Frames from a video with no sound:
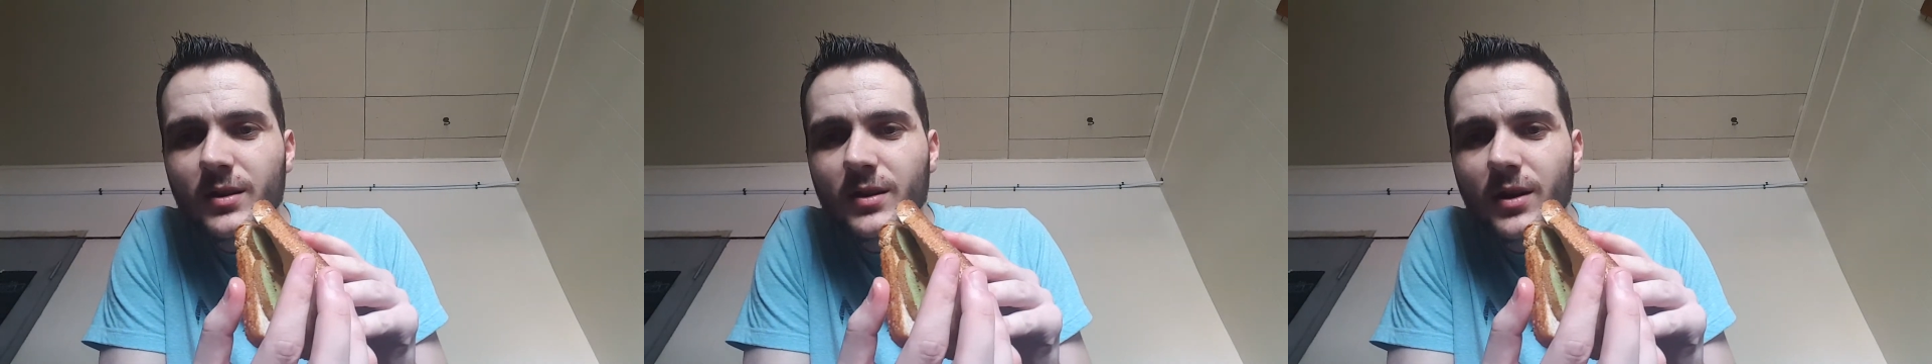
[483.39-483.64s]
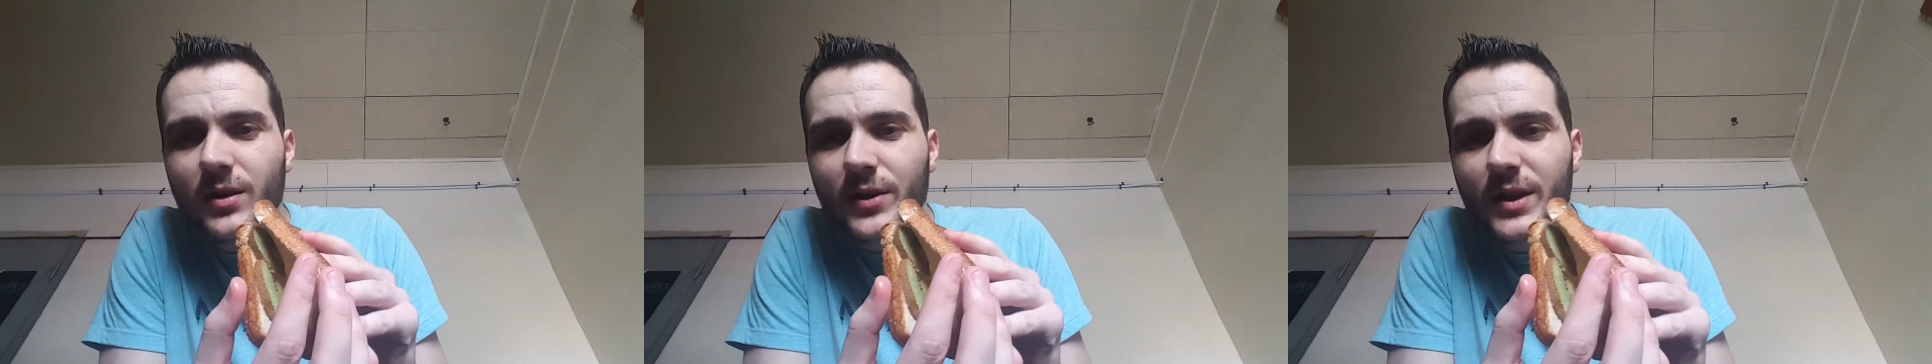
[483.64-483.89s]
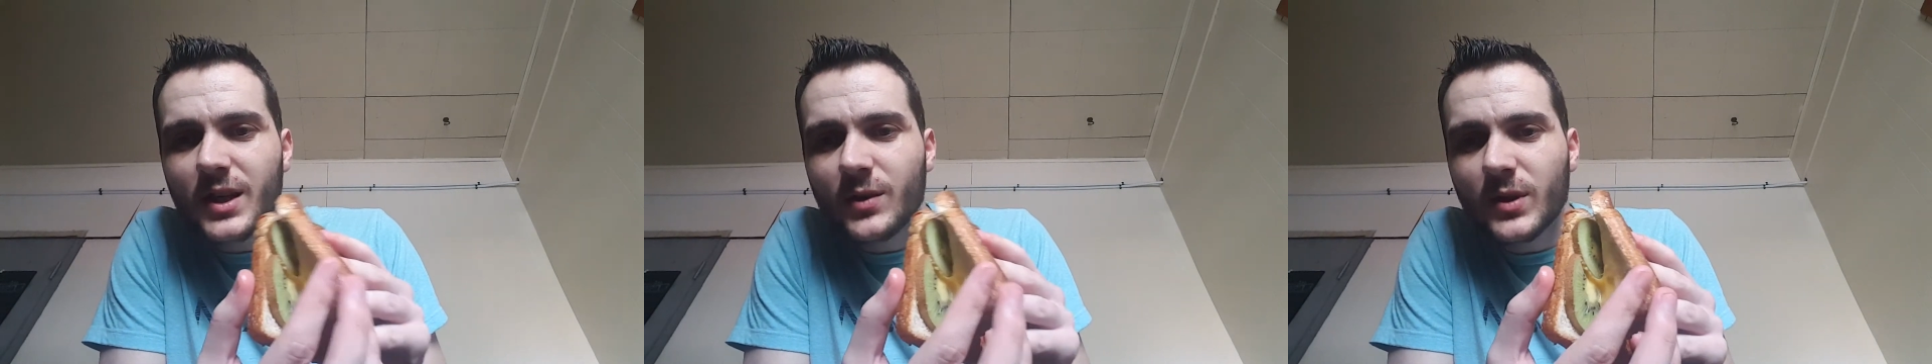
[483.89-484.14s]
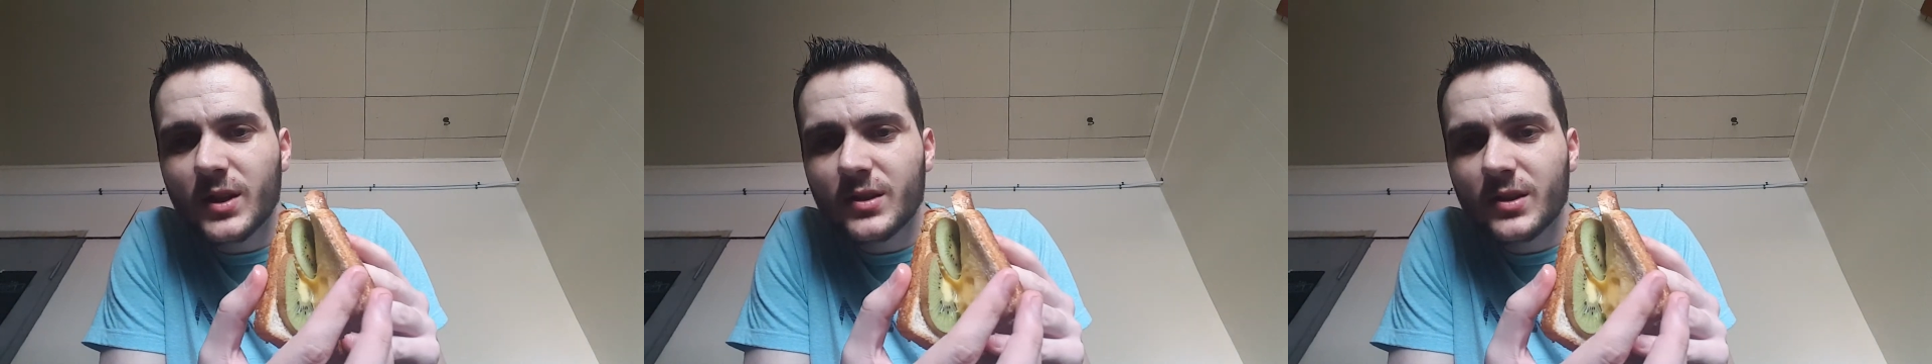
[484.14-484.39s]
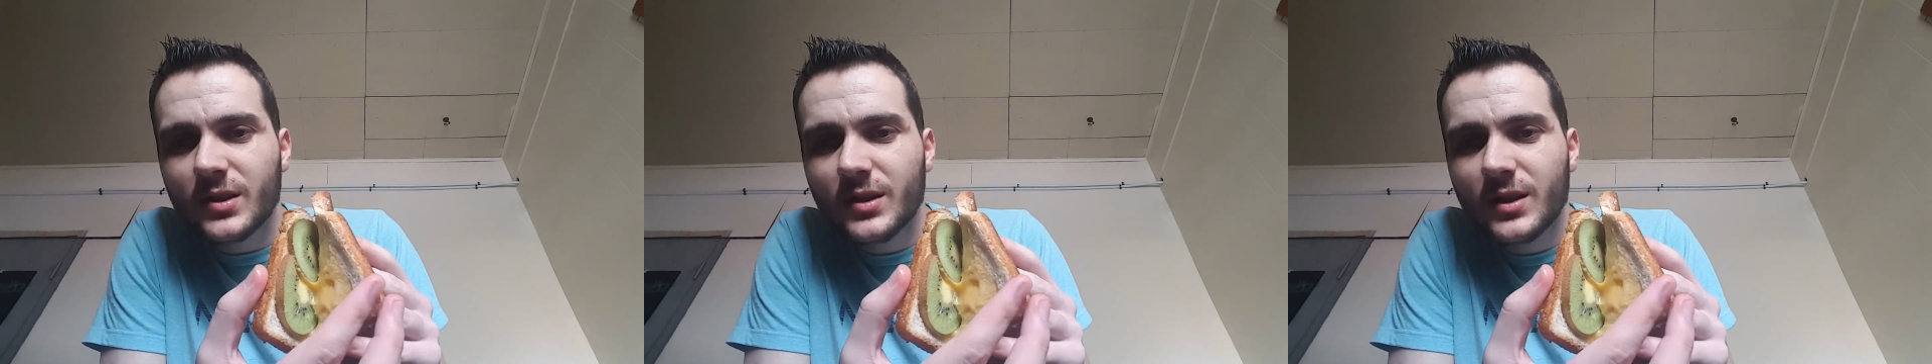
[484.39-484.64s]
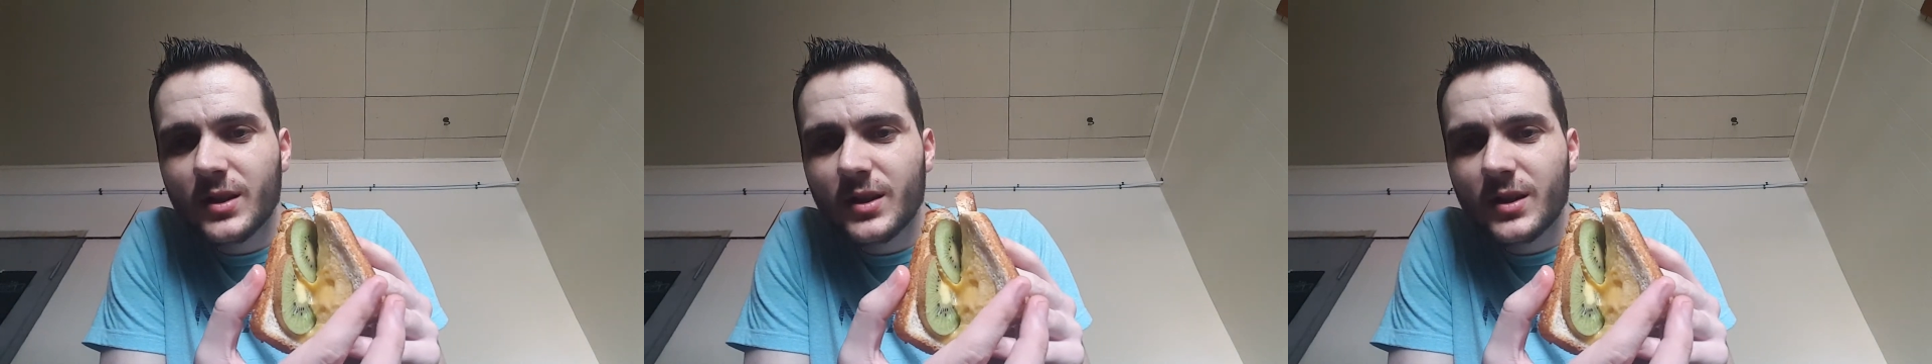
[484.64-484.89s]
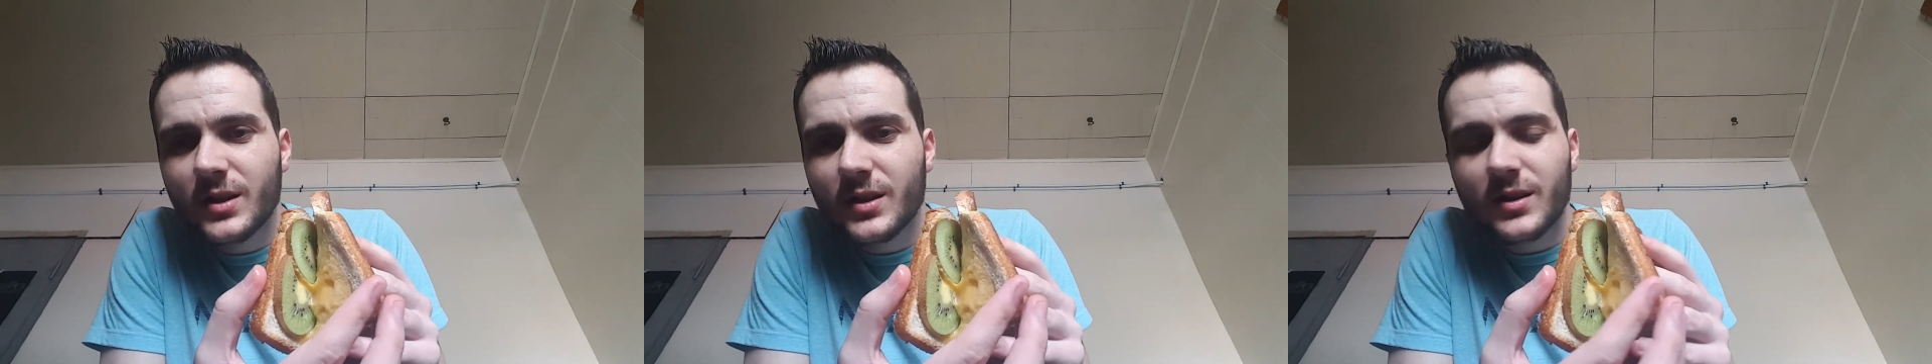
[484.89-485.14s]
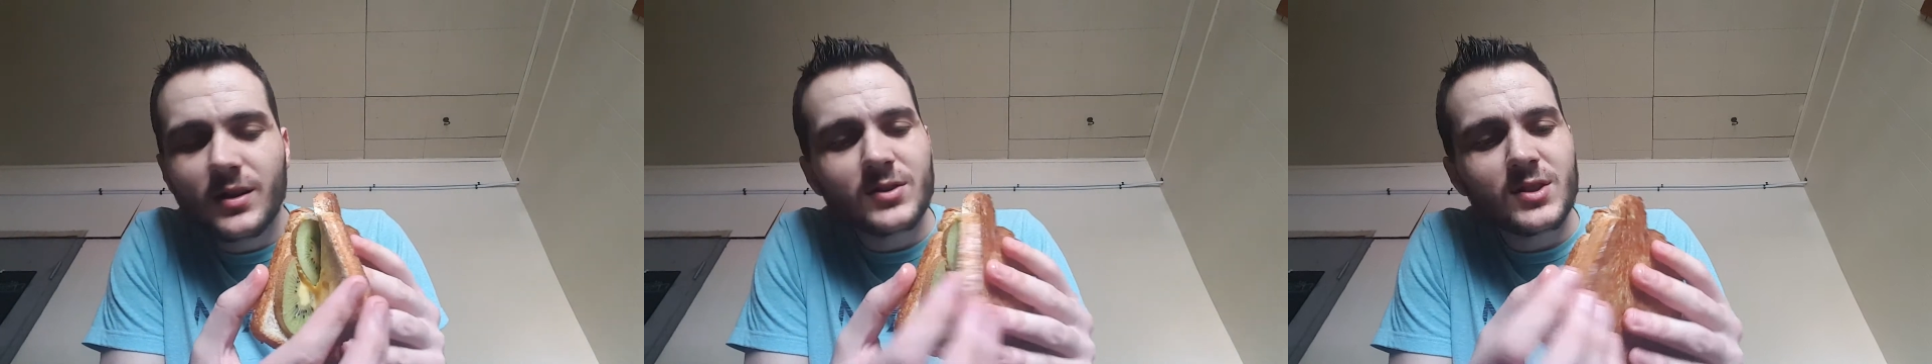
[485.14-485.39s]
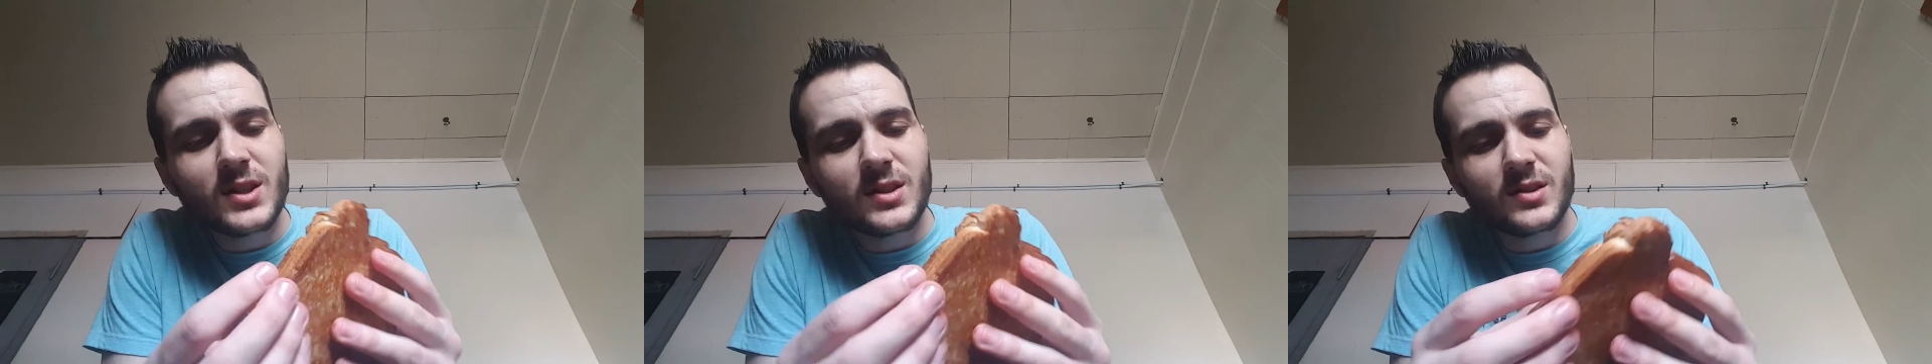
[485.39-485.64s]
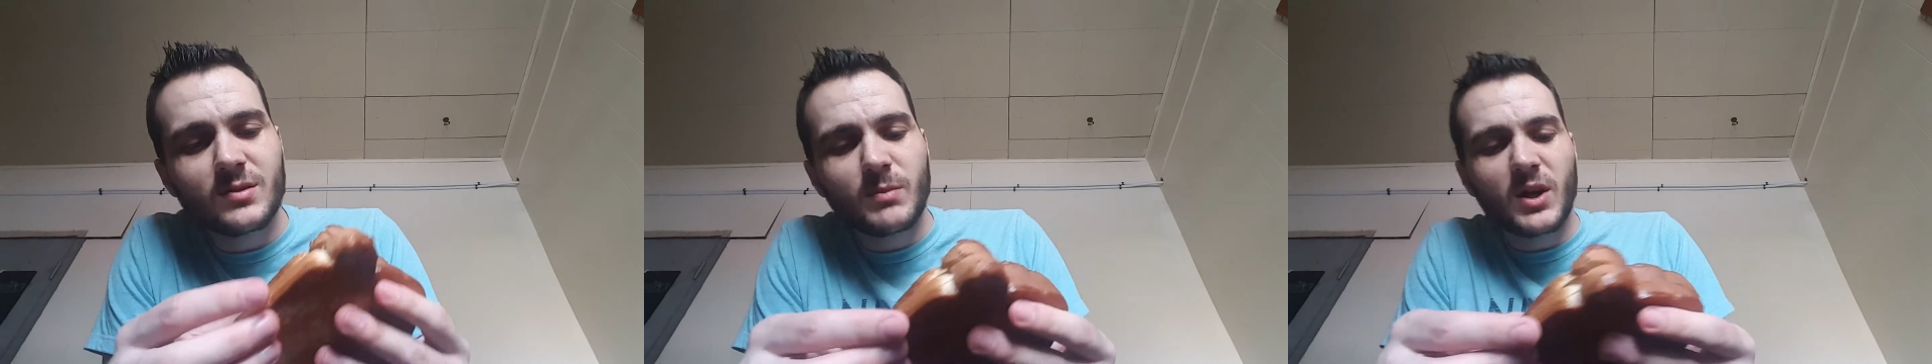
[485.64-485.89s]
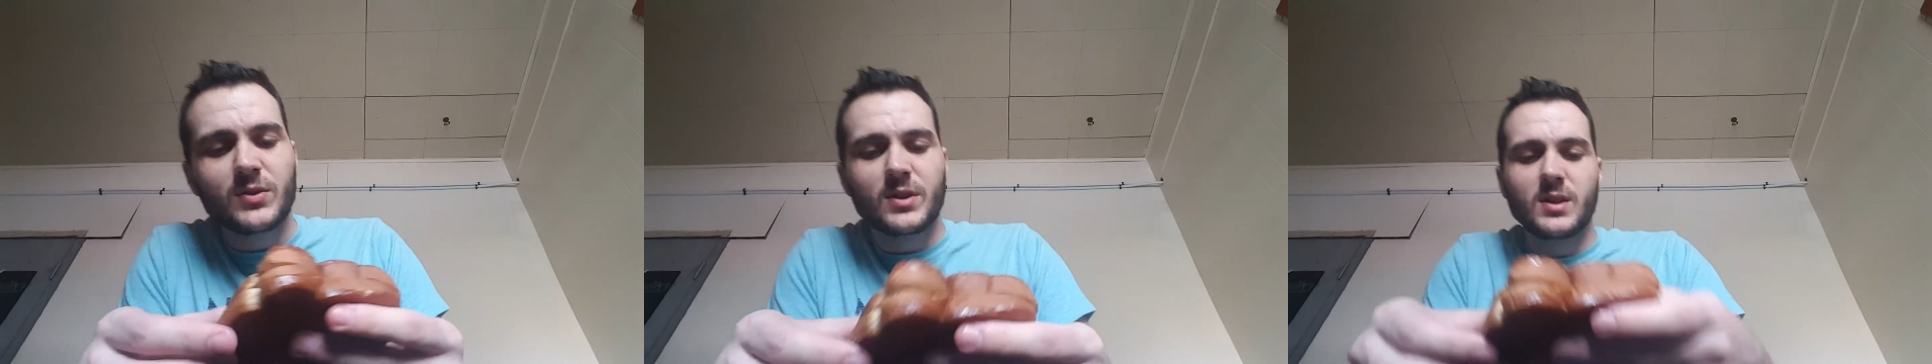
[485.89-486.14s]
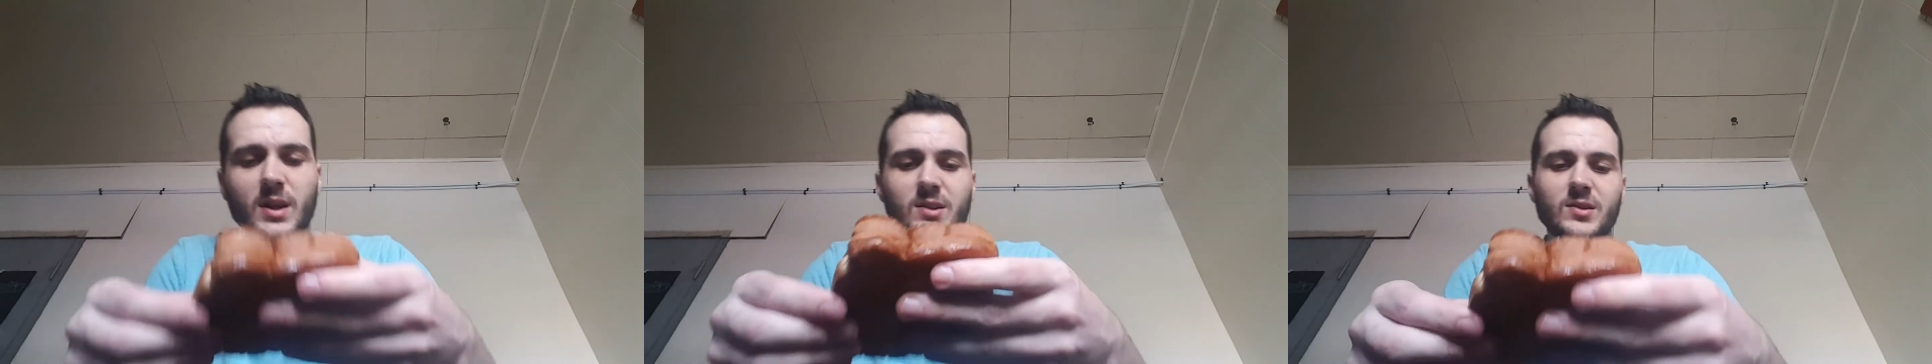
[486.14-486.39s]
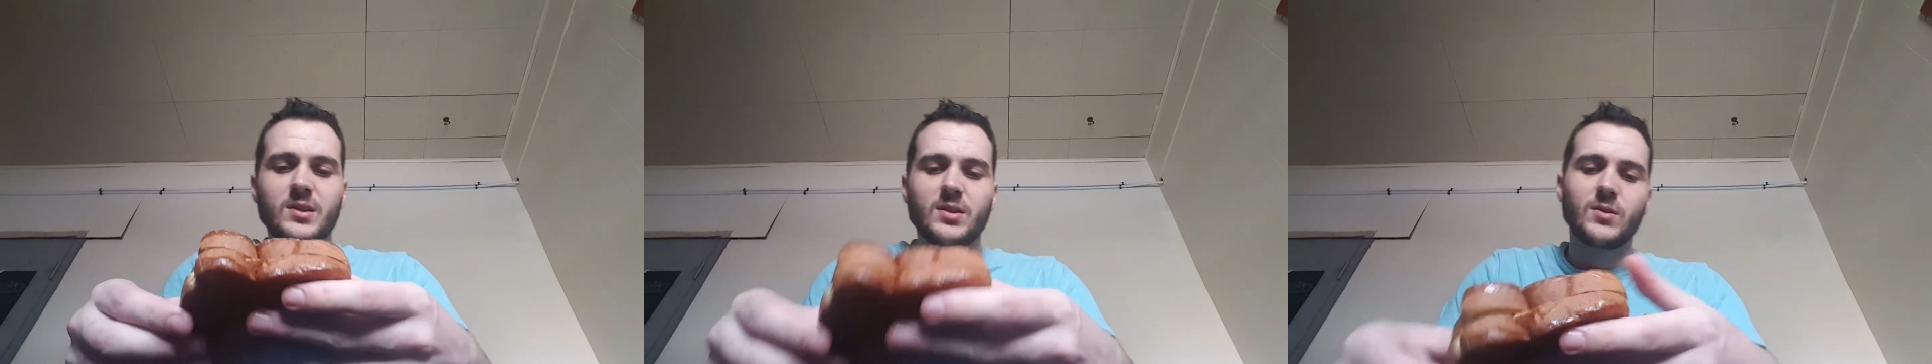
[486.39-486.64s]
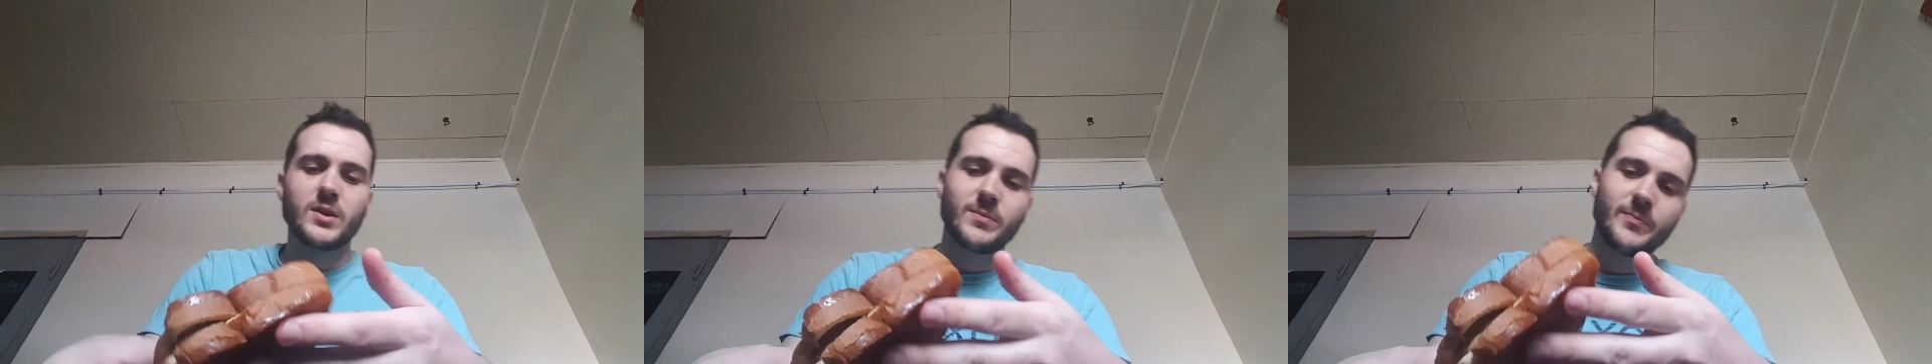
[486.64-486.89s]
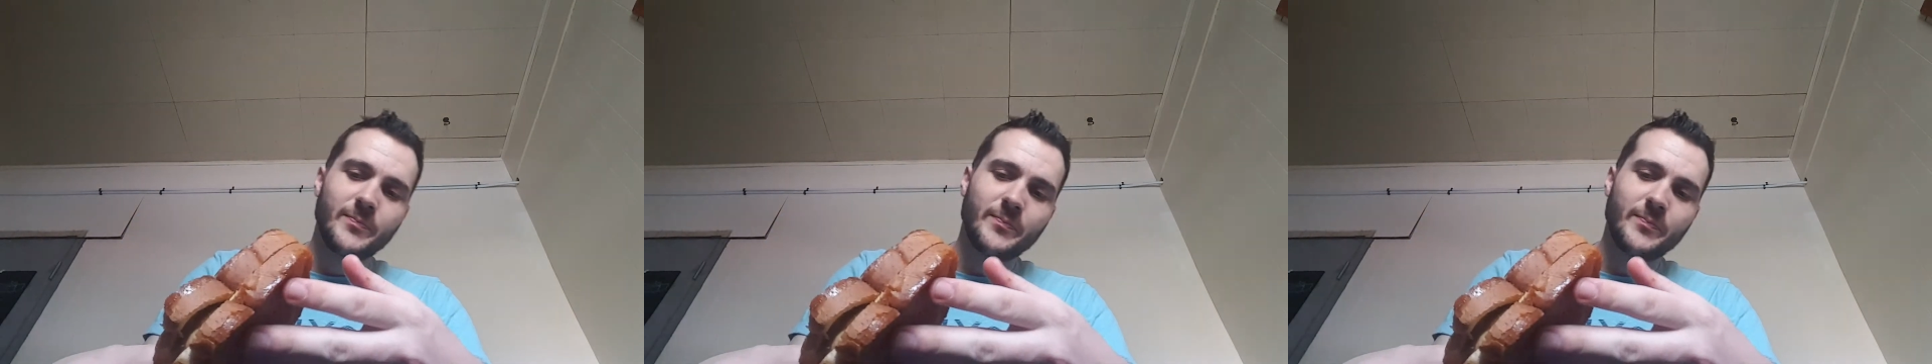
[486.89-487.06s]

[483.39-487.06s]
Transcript: Got our kiwis. Cheese is melted nicely to it.